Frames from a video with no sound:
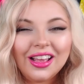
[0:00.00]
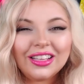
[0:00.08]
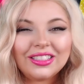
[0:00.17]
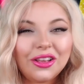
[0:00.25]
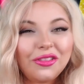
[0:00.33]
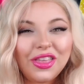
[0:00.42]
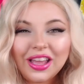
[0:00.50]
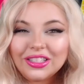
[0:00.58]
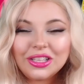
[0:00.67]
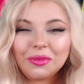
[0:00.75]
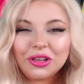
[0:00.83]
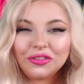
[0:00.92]
So
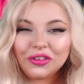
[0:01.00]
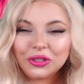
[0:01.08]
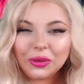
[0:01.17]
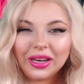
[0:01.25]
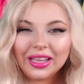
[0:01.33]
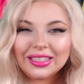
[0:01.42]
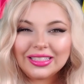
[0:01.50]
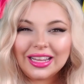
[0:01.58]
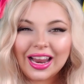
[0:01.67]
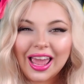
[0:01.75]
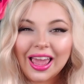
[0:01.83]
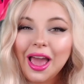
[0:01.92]
thanks so much for joining us
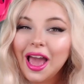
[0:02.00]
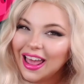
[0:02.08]
today,